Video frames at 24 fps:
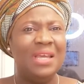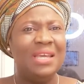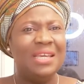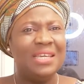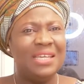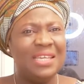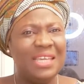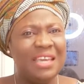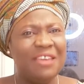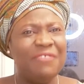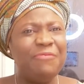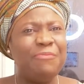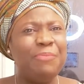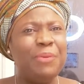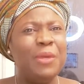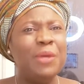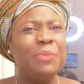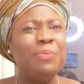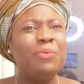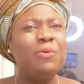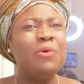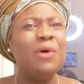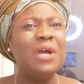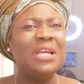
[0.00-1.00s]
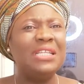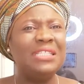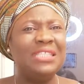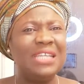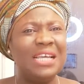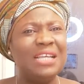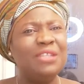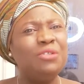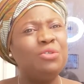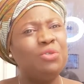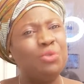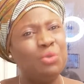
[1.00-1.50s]
Give people a
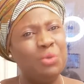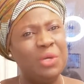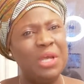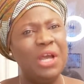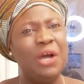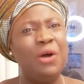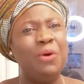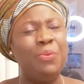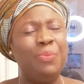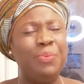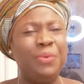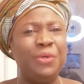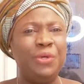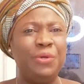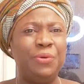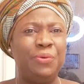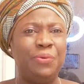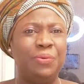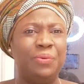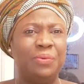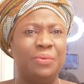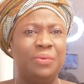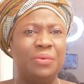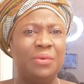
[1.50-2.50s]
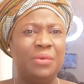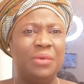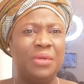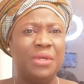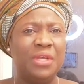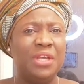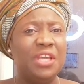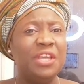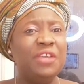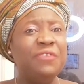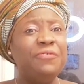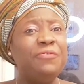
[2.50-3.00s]
chance to help you.
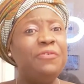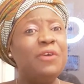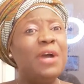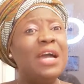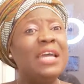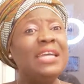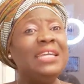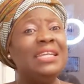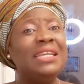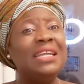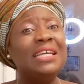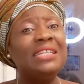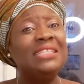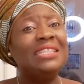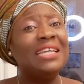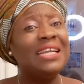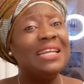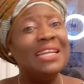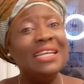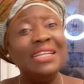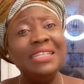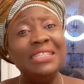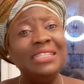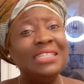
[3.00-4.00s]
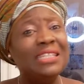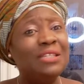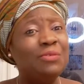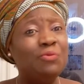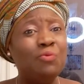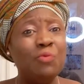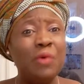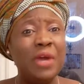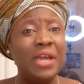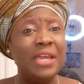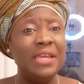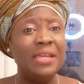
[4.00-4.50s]
If you are in a challenging
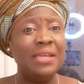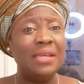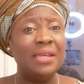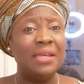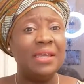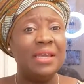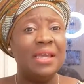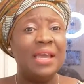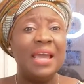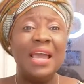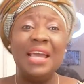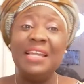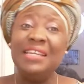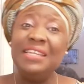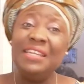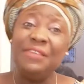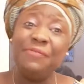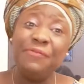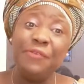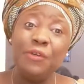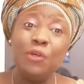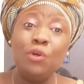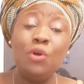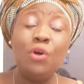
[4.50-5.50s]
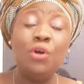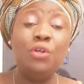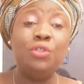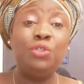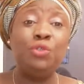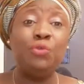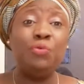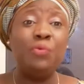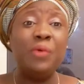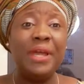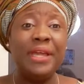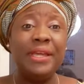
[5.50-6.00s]
way, a
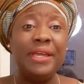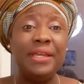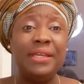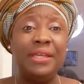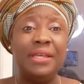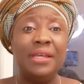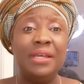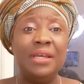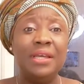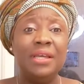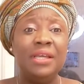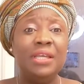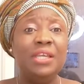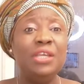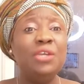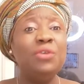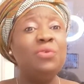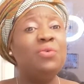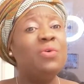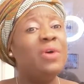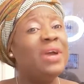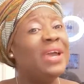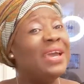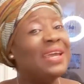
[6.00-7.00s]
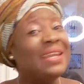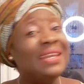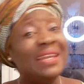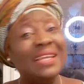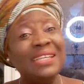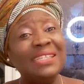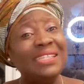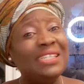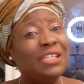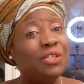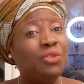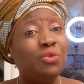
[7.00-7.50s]
difficult way, any
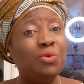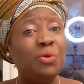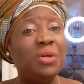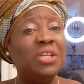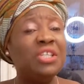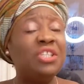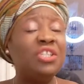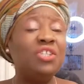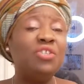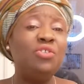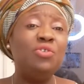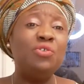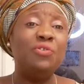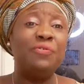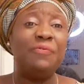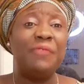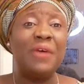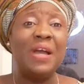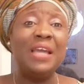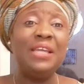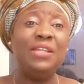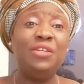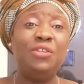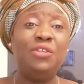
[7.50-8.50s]
situation you find